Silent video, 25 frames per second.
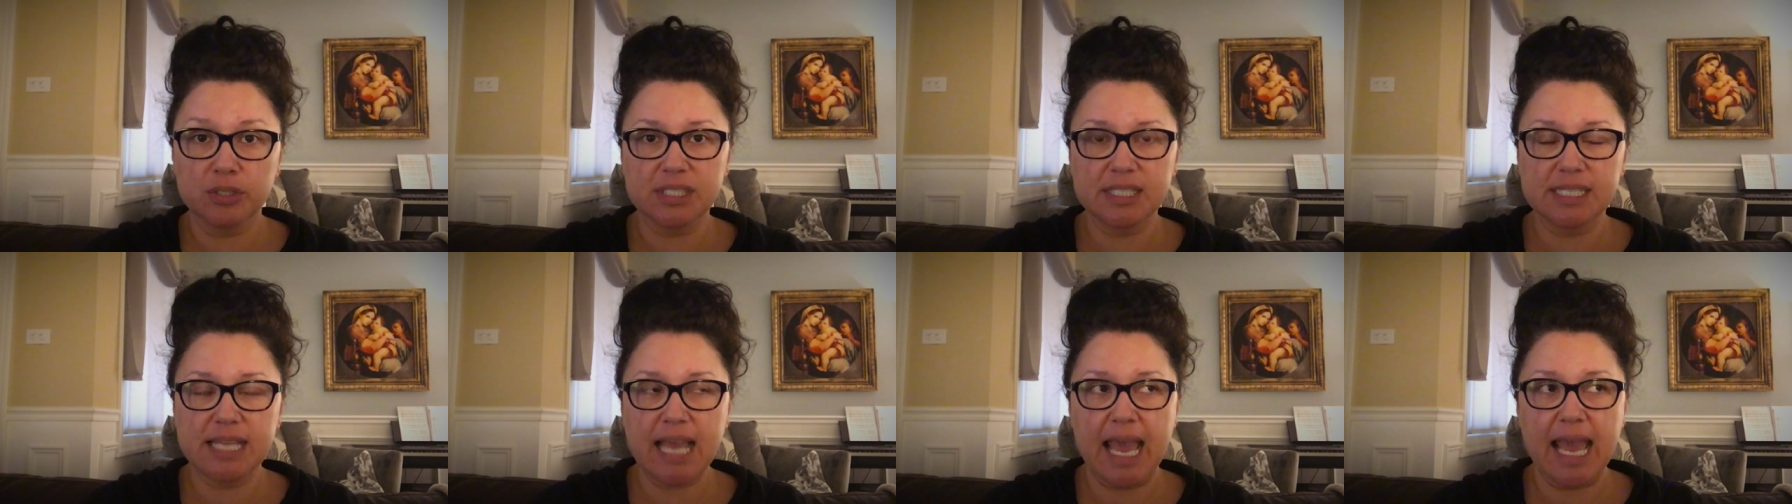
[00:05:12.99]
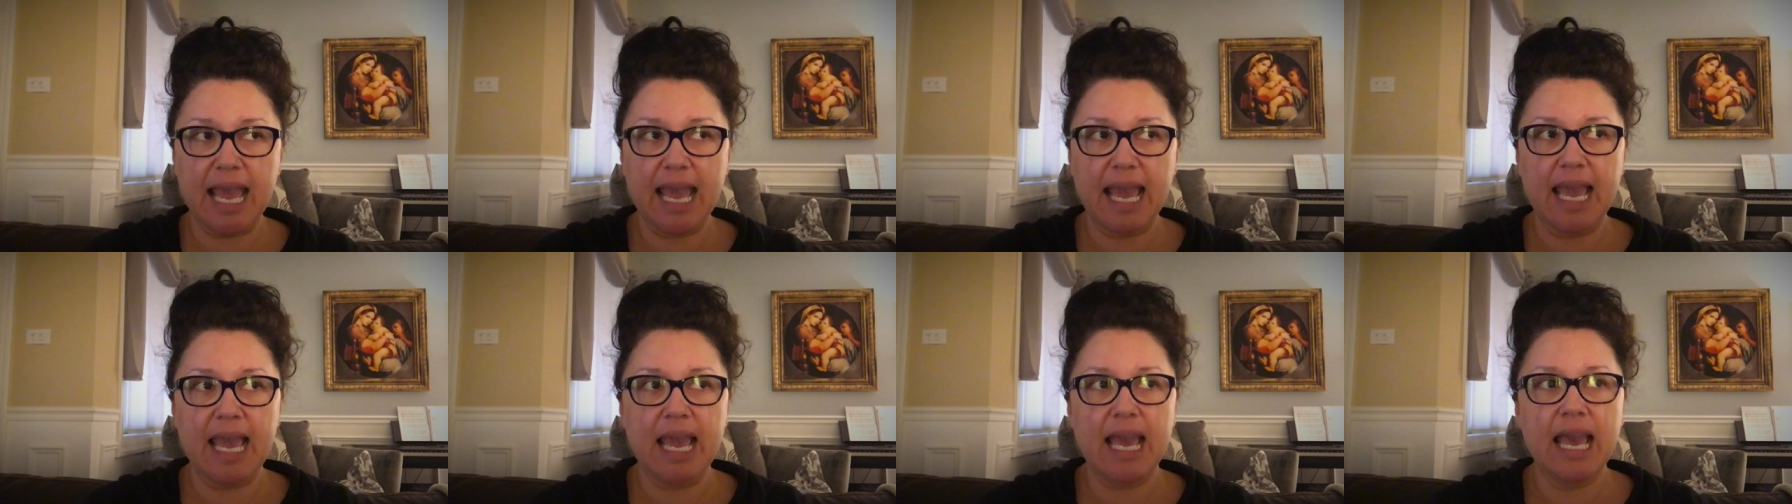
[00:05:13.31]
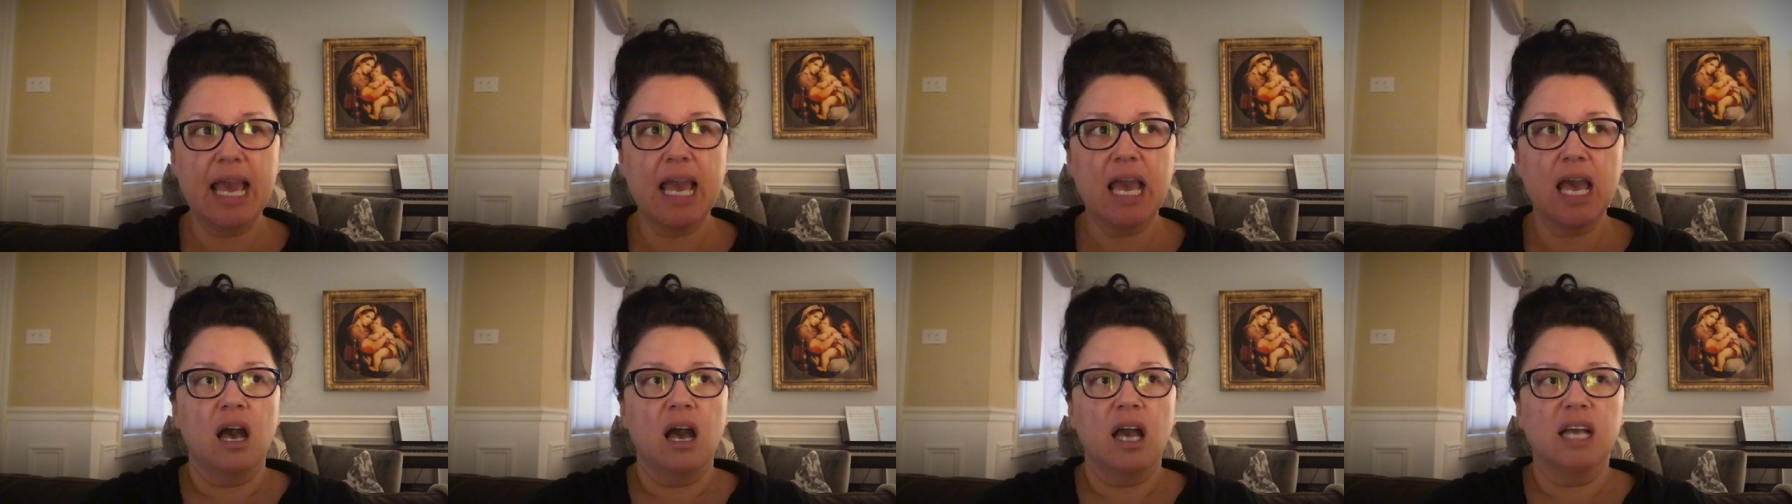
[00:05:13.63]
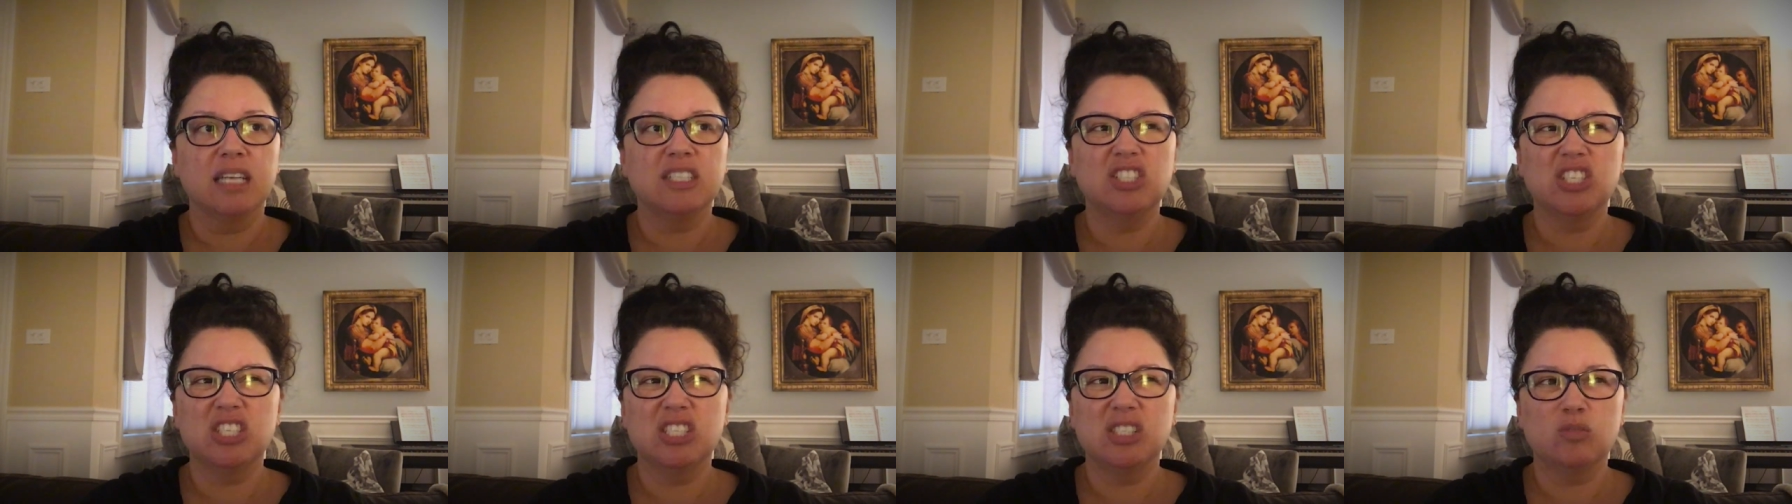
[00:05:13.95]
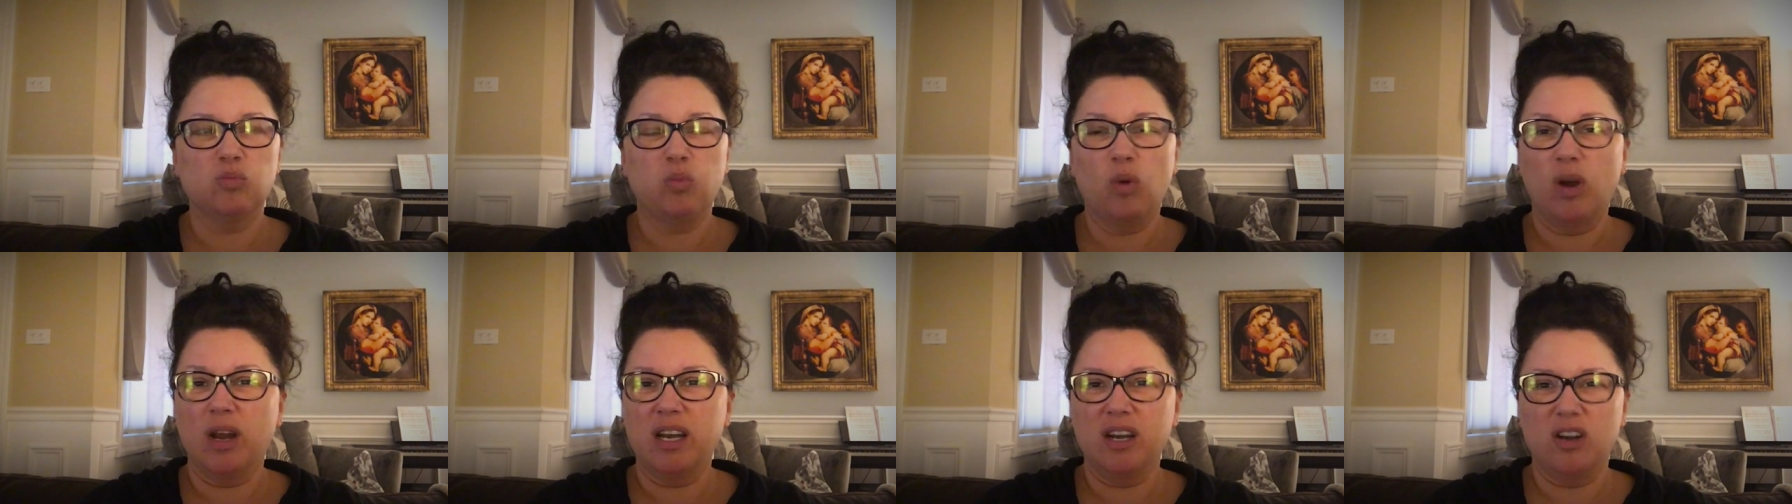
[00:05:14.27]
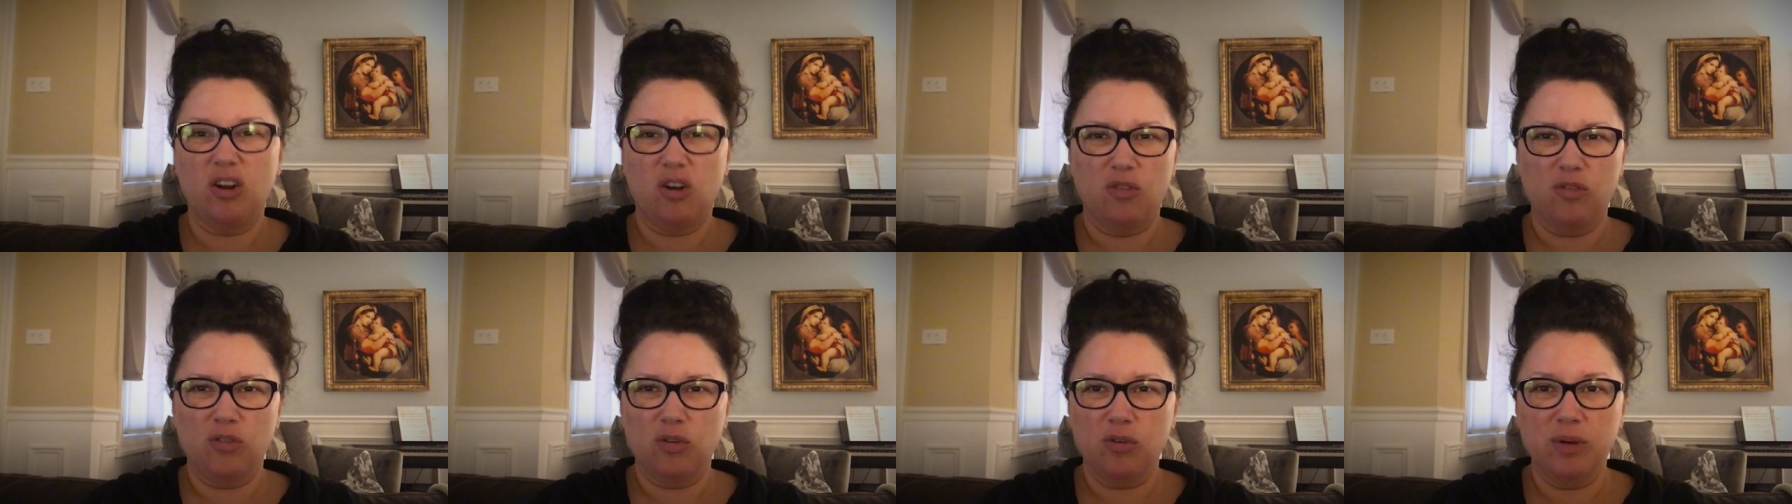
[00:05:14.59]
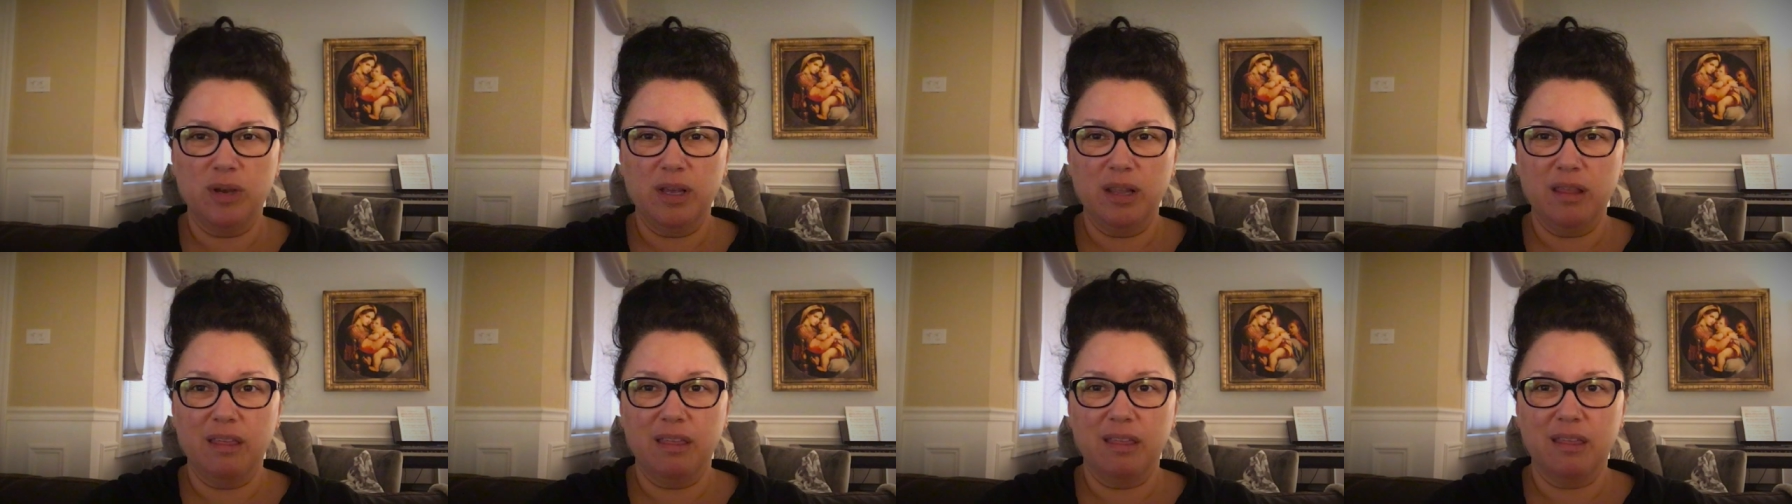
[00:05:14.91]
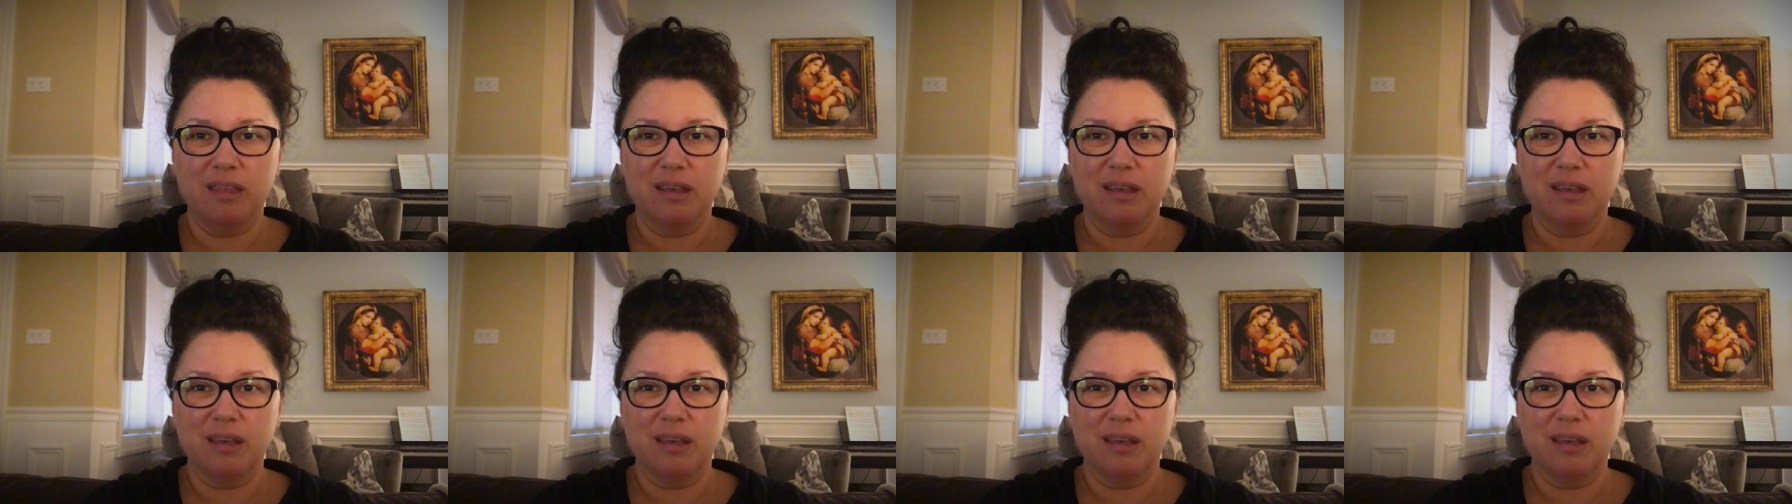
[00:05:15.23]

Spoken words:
se. I just want it over with.